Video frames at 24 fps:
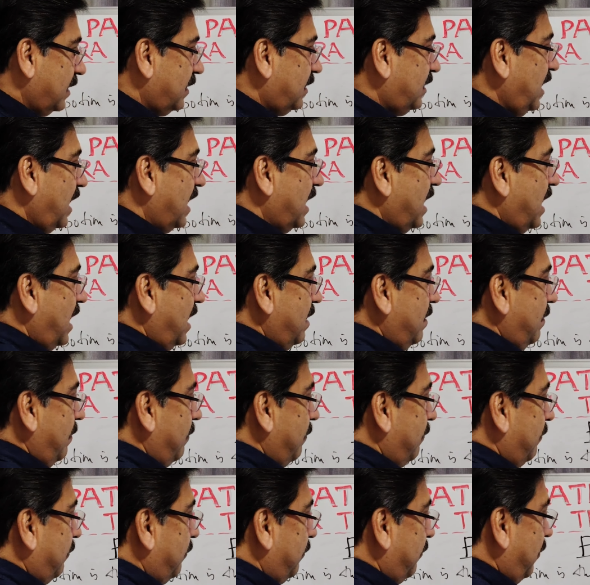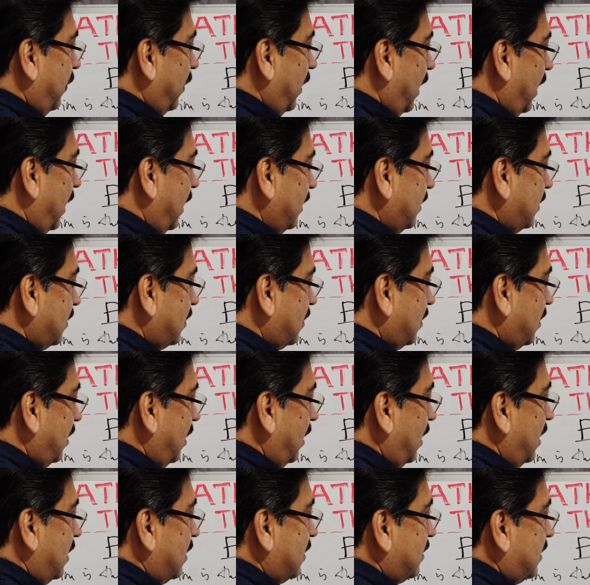There are first,
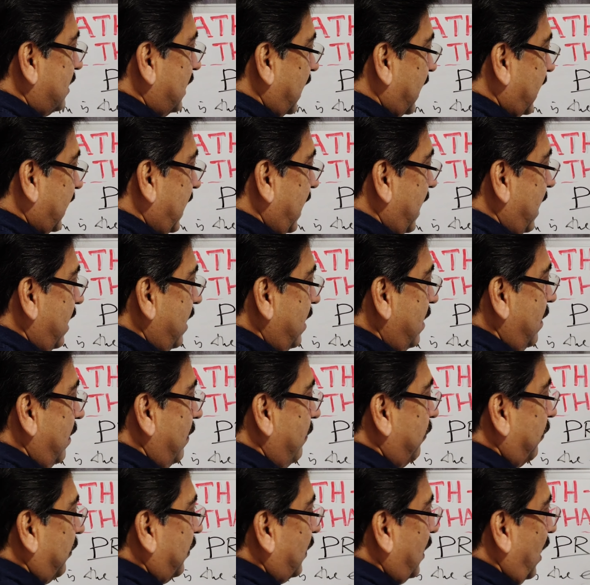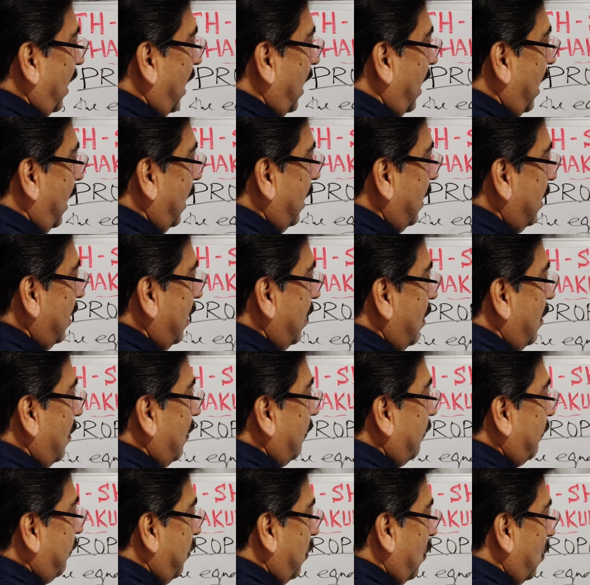second, third,
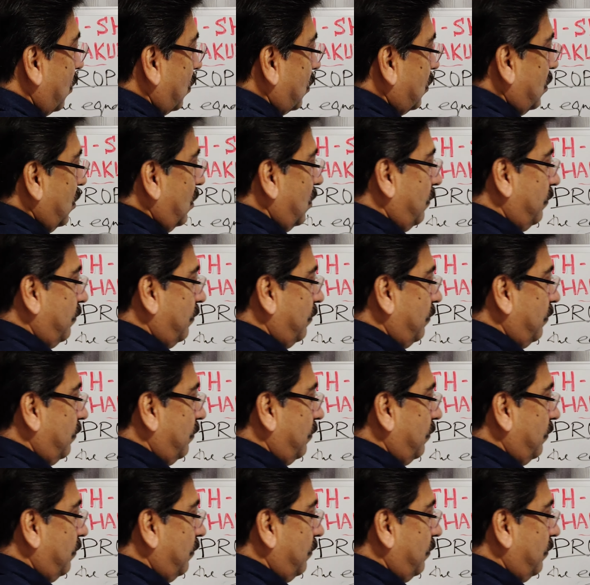fourth.